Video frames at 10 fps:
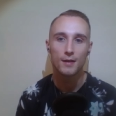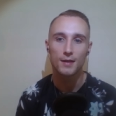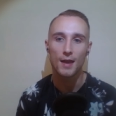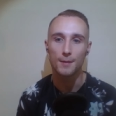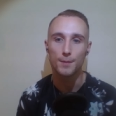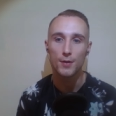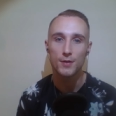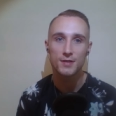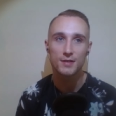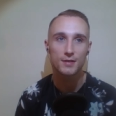getting
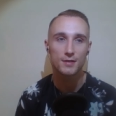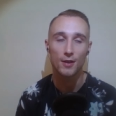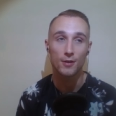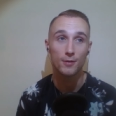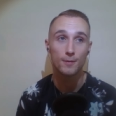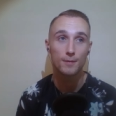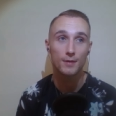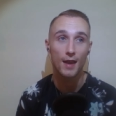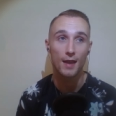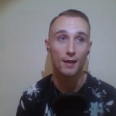boosts, so
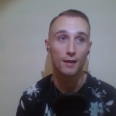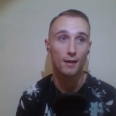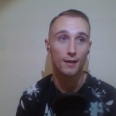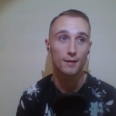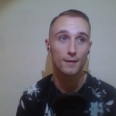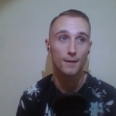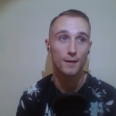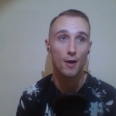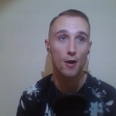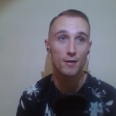getting like
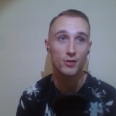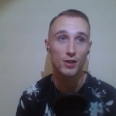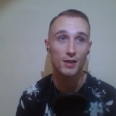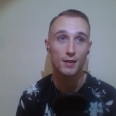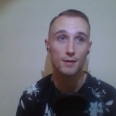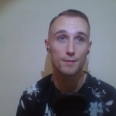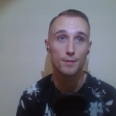an RNG